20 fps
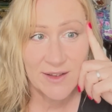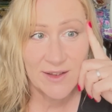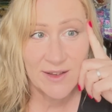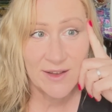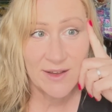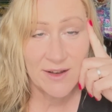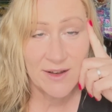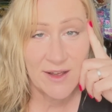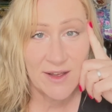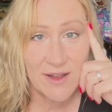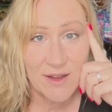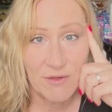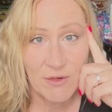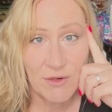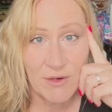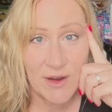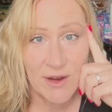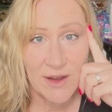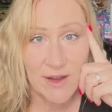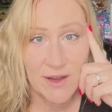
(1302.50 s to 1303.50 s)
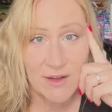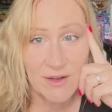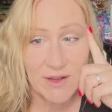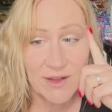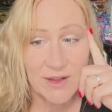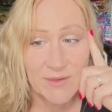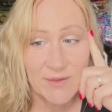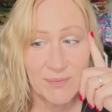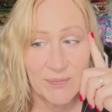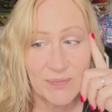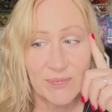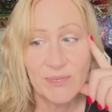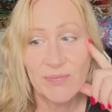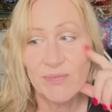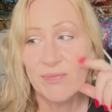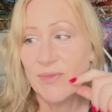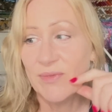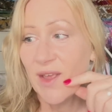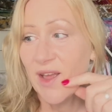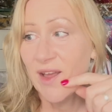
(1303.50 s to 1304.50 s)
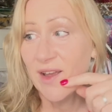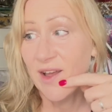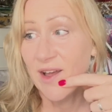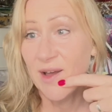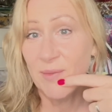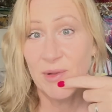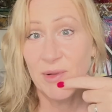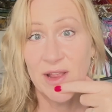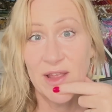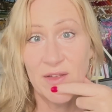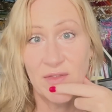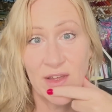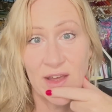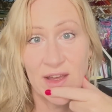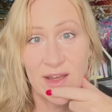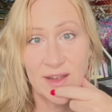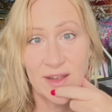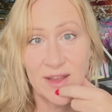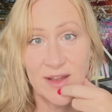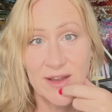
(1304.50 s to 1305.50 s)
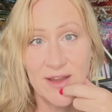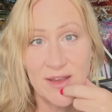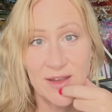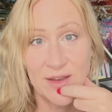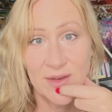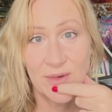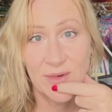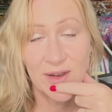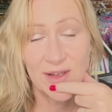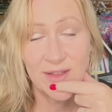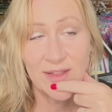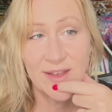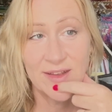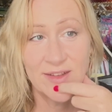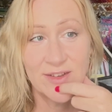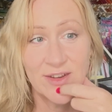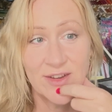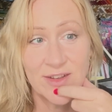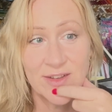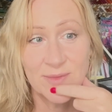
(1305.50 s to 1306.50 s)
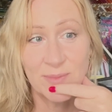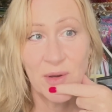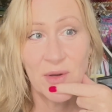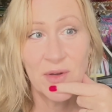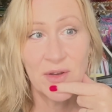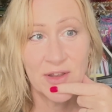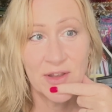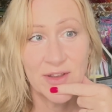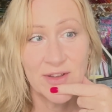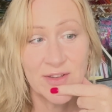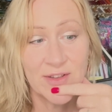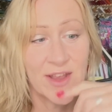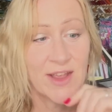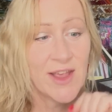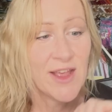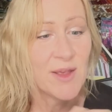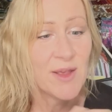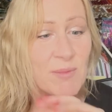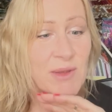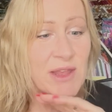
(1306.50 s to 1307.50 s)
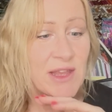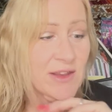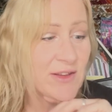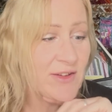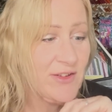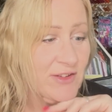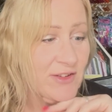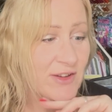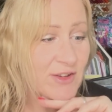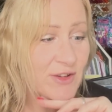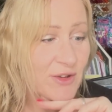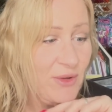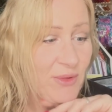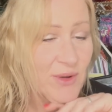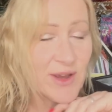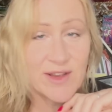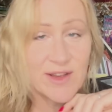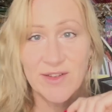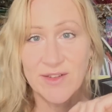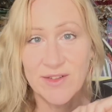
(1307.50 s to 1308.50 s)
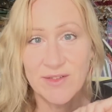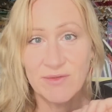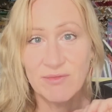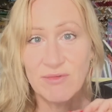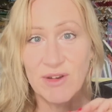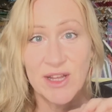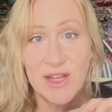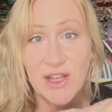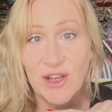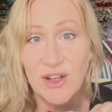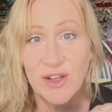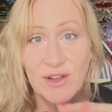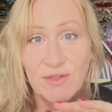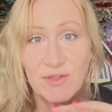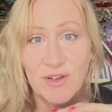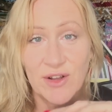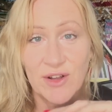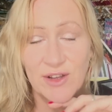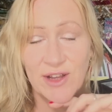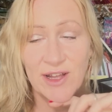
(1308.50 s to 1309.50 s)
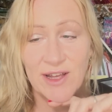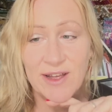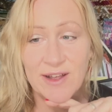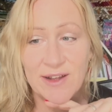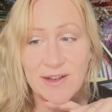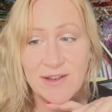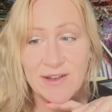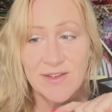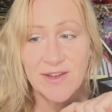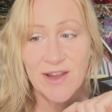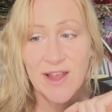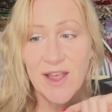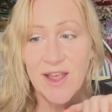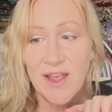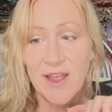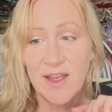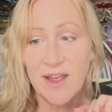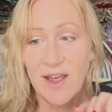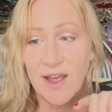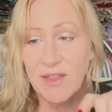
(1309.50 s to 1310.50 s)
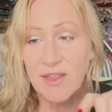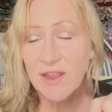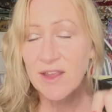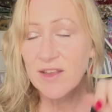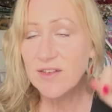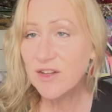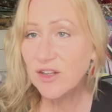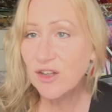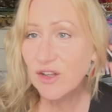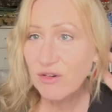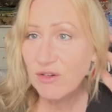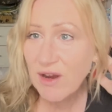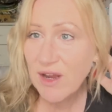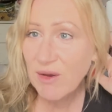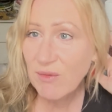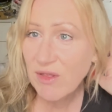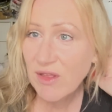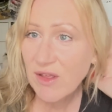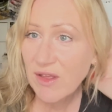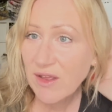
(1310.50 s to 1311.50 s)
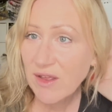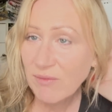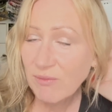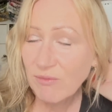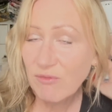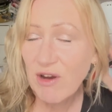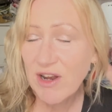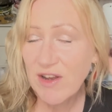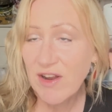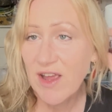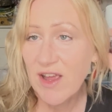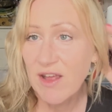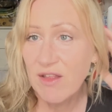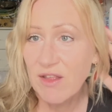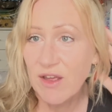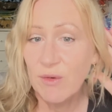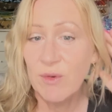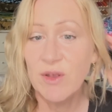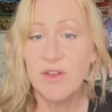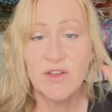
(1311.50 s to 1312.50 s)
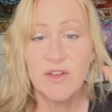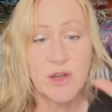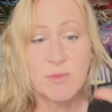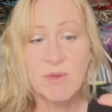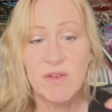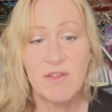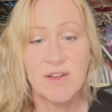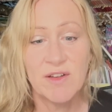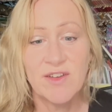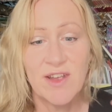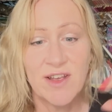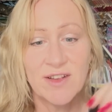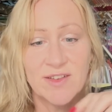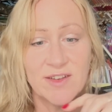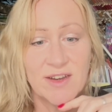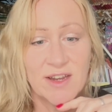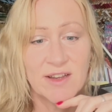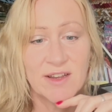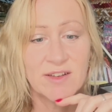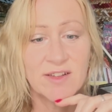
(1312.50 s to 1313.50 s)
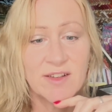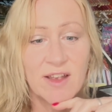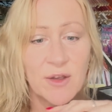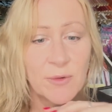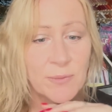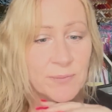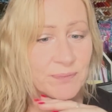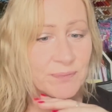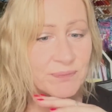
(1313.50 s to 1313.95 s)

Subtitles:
an ivory. I can't believe that. Can you? That is just bonkers, because she's always really colourful, and I think it's going to look great with her red hair though. It's going to be fantastic. So,